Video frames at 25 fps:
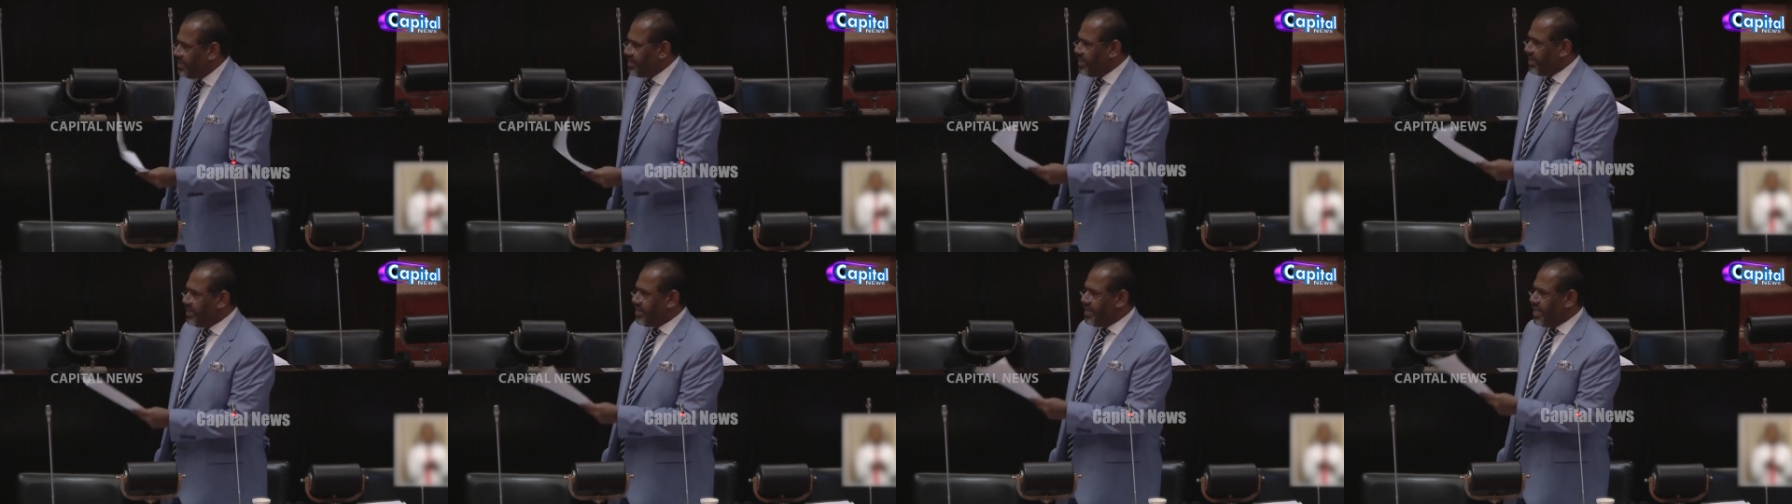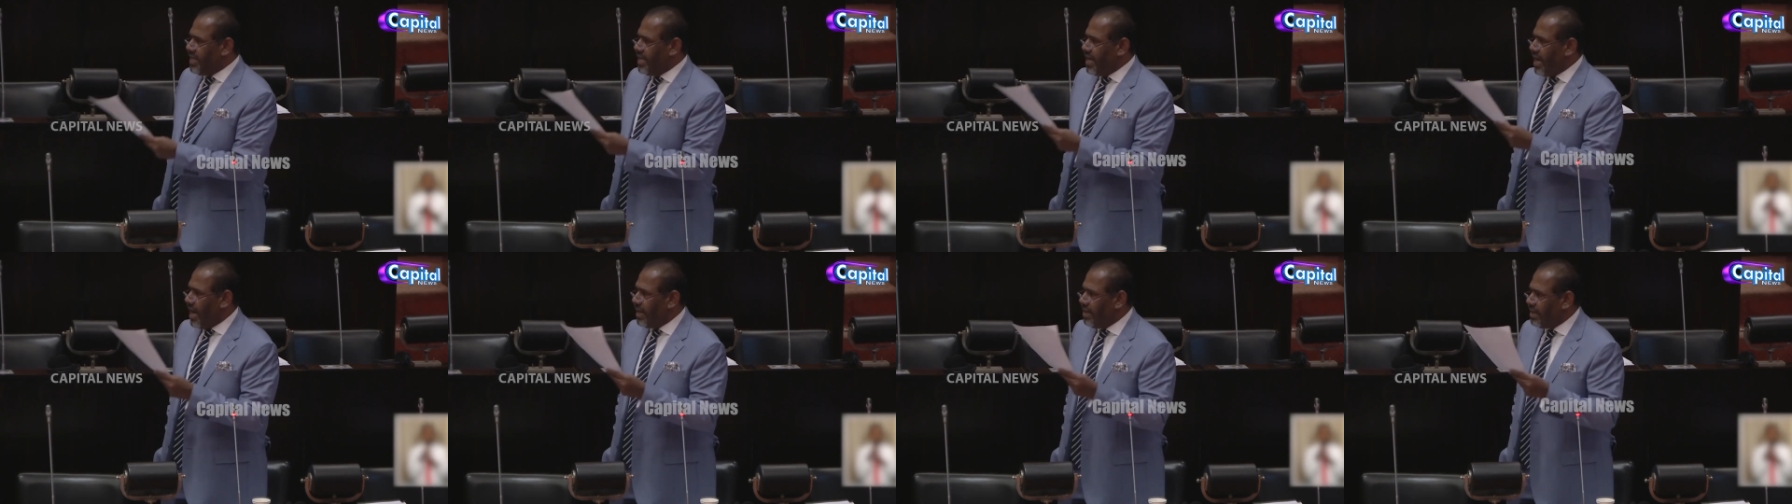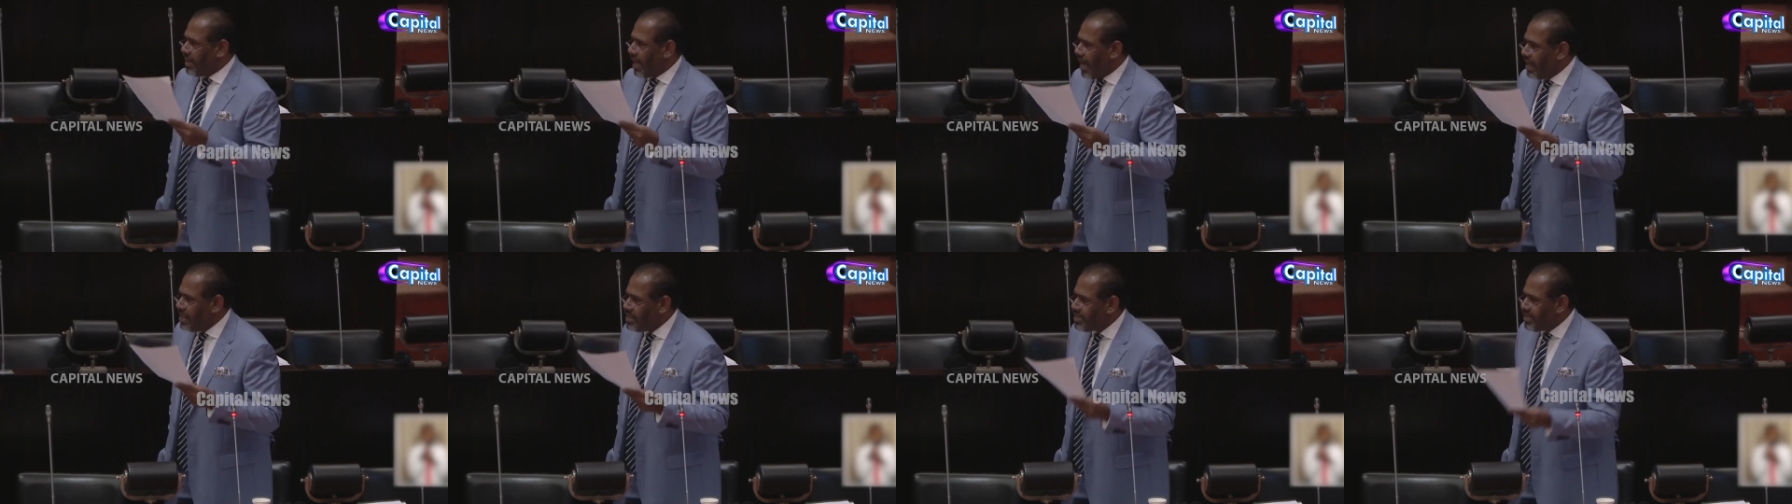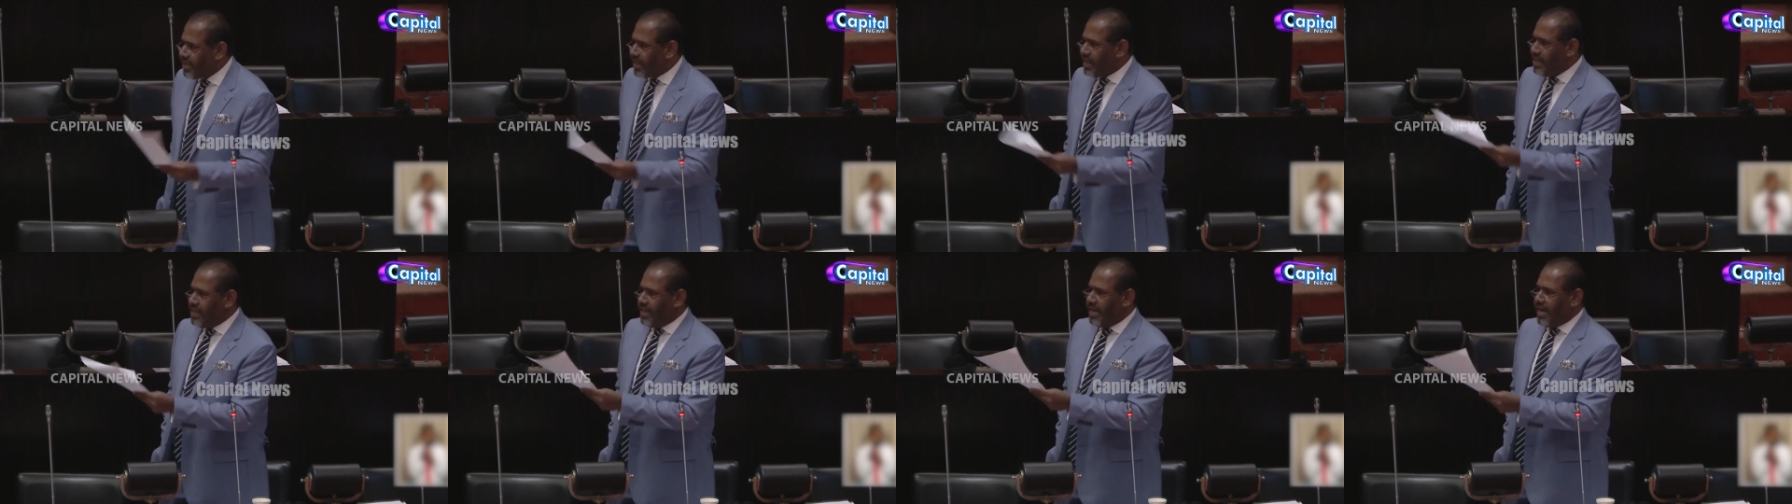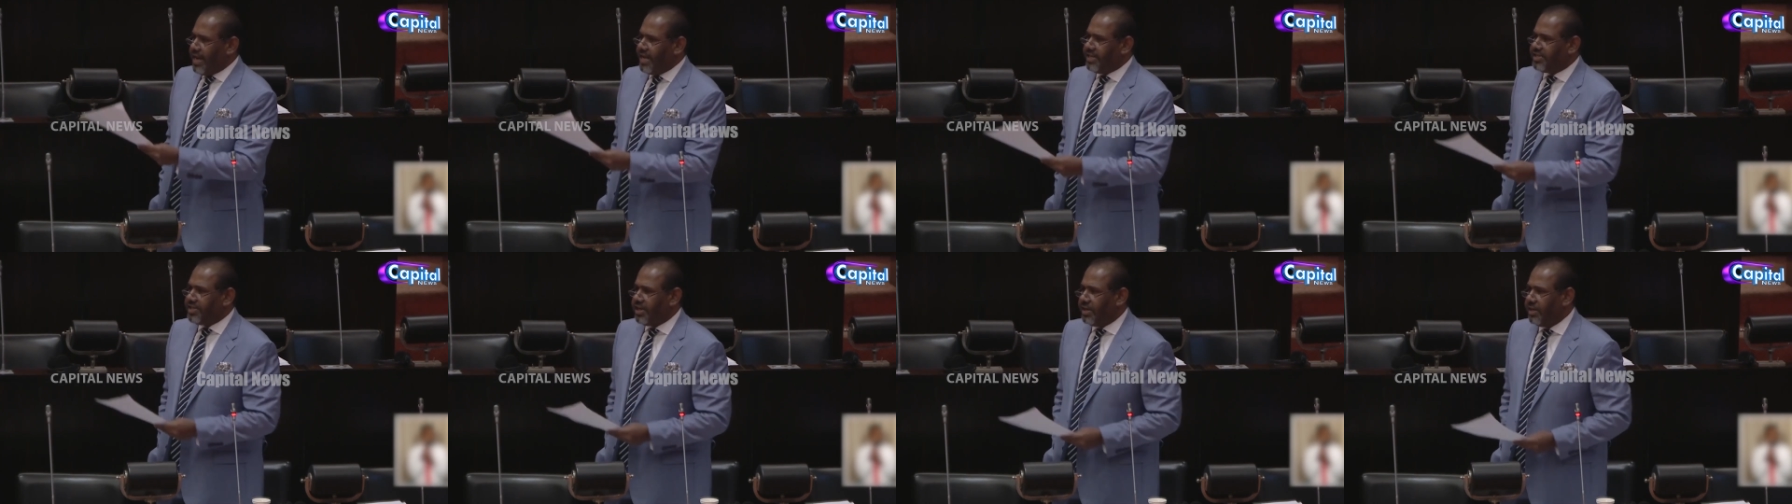ethnicity and cultural
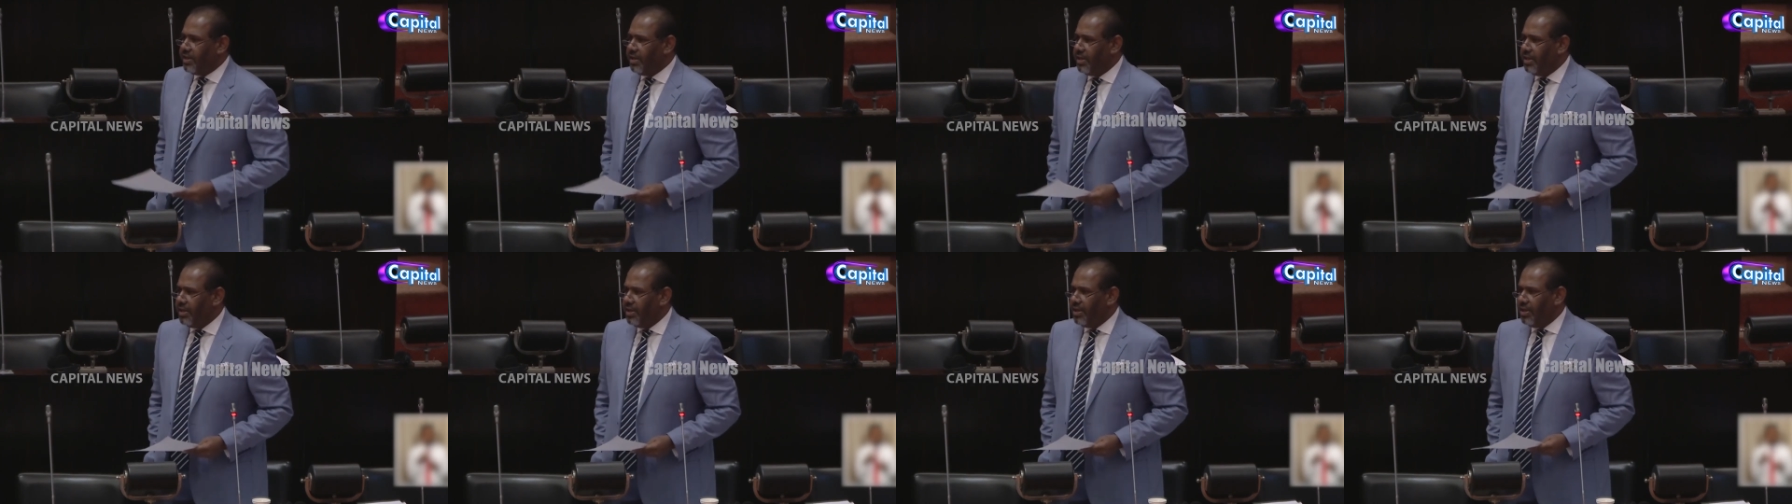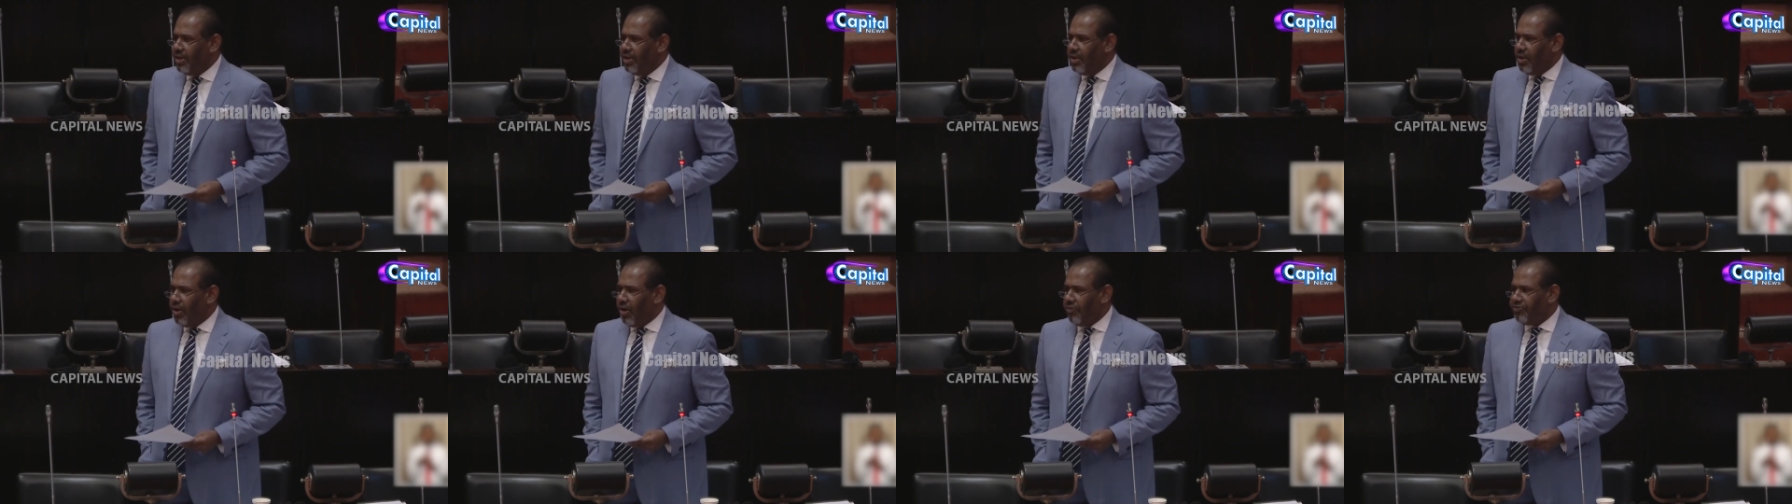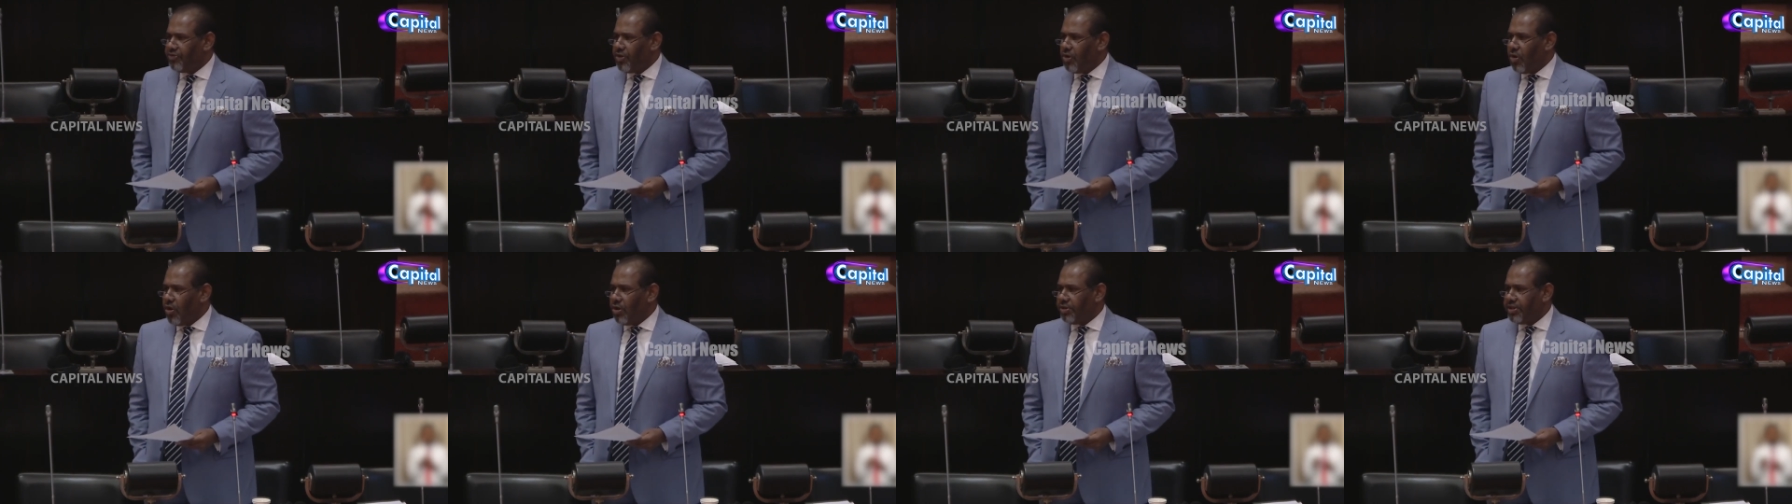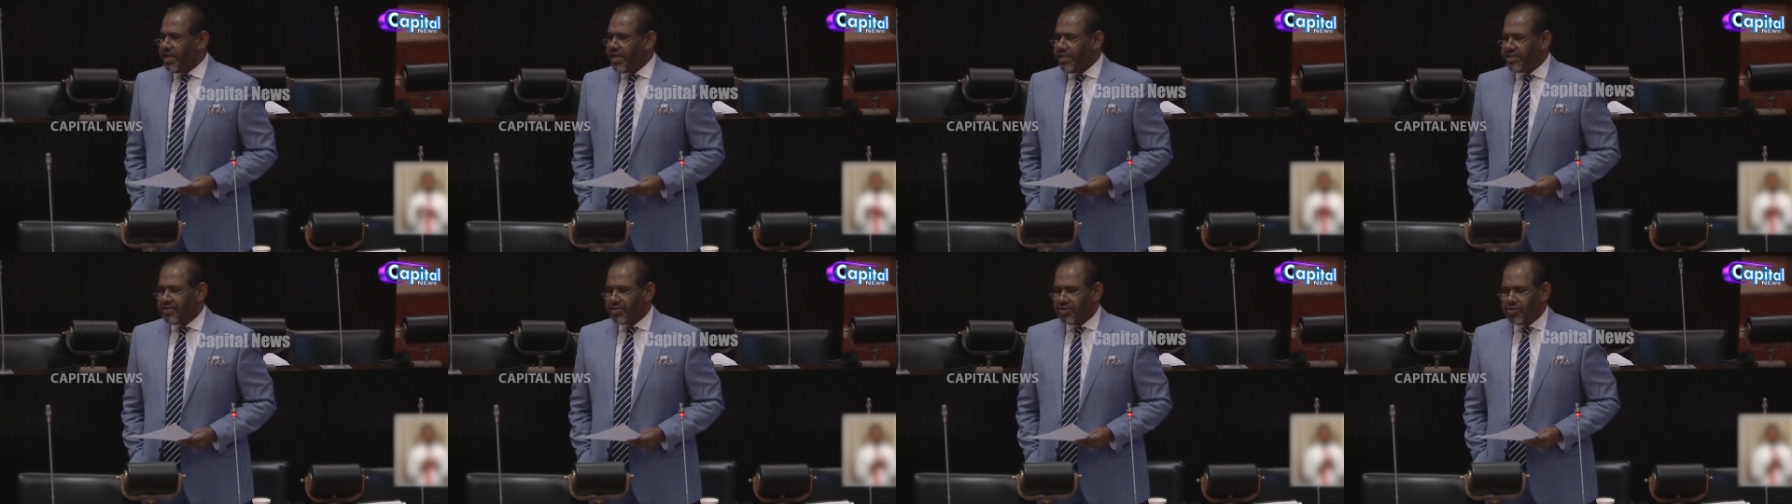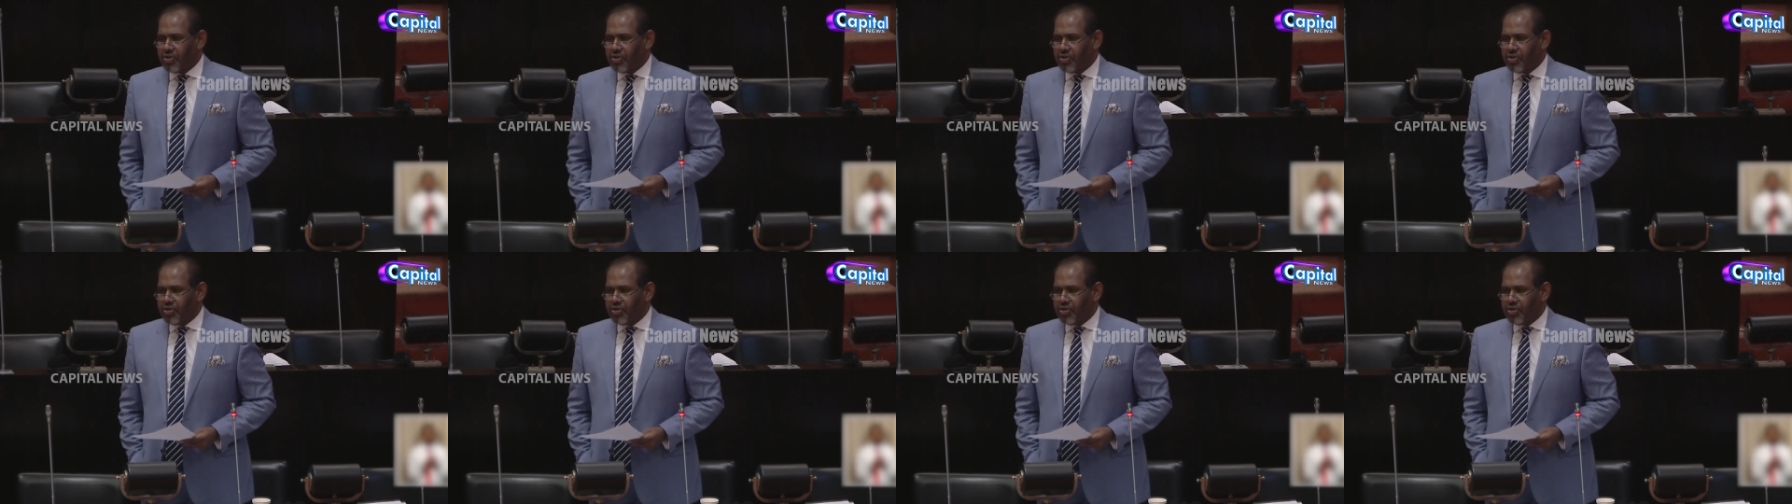nature of the Northeast.